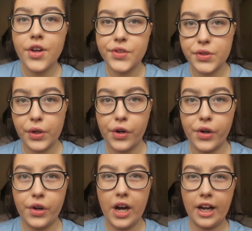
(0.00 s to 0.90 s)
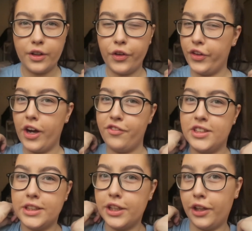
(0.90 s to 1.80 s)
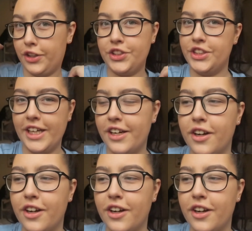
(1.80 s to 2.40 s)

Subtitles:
so I know that obviously they're legit.